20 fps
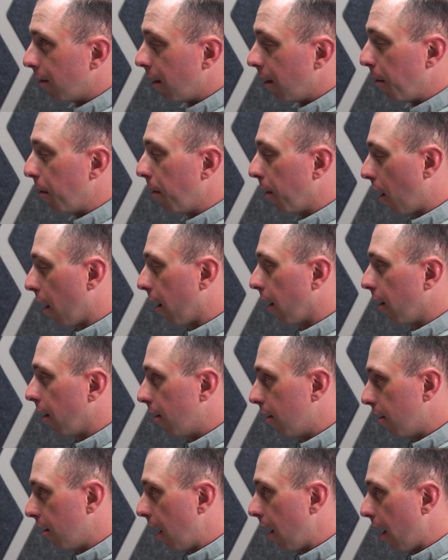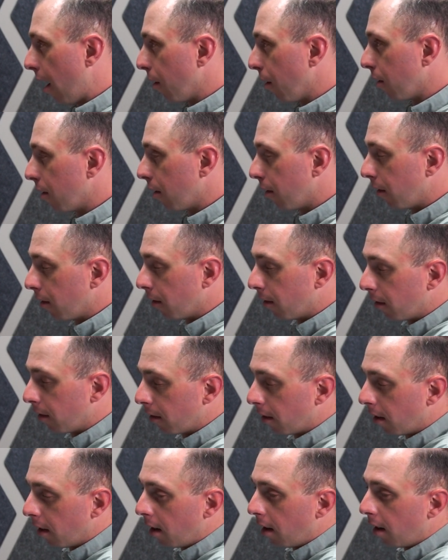And I'm talking state house,
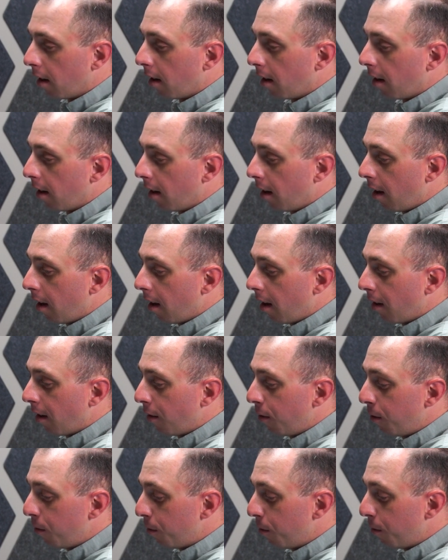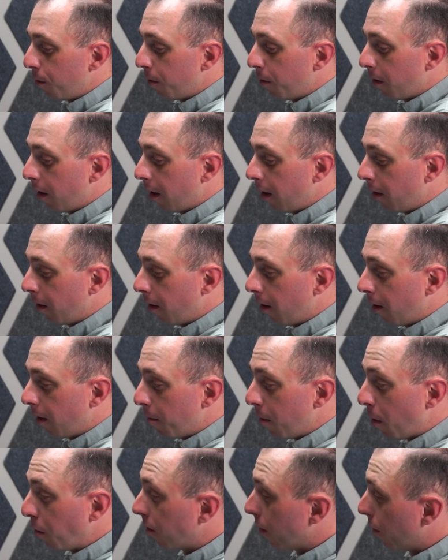who
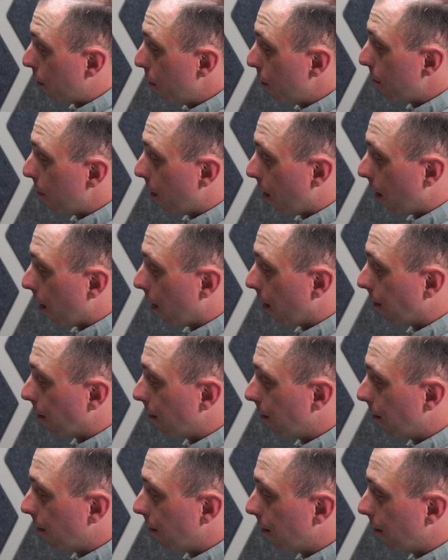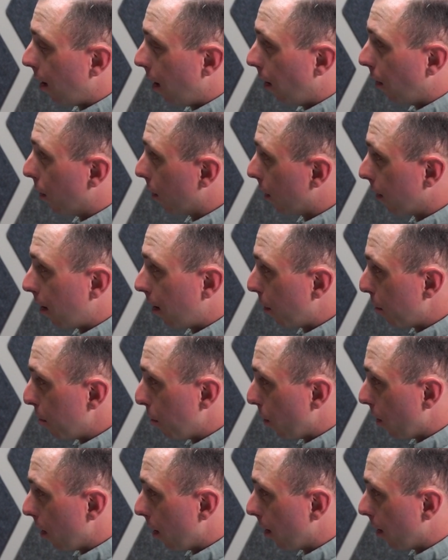most of whom are along the southern
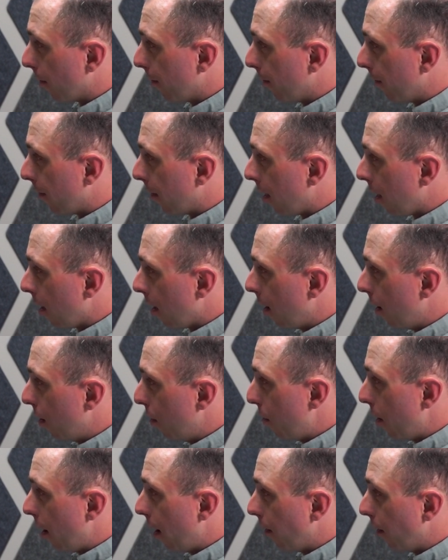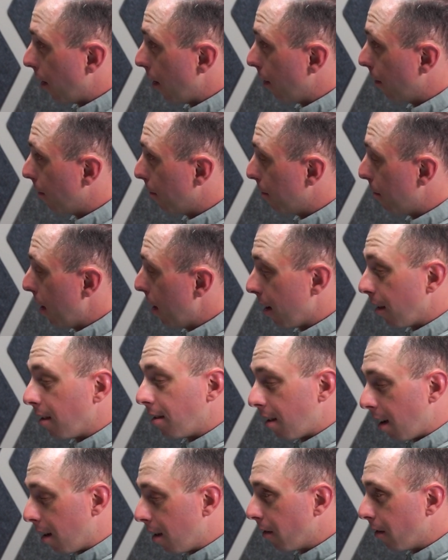border, who have a big
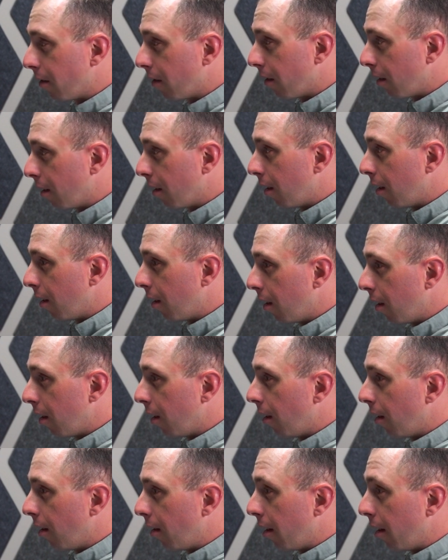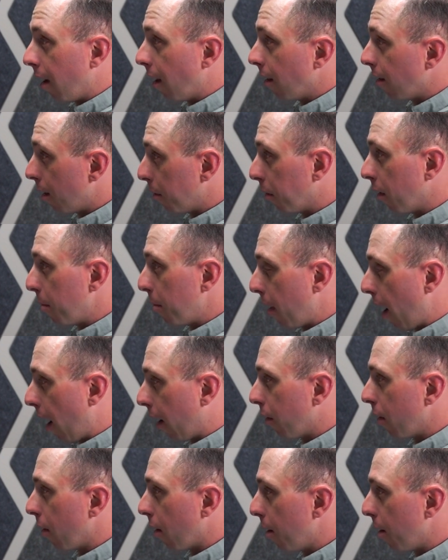incentive to get something
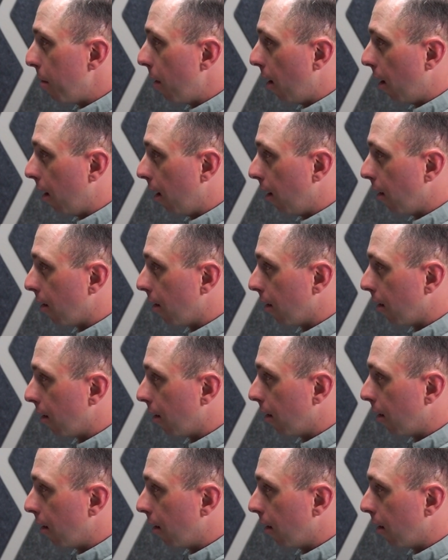back for their communities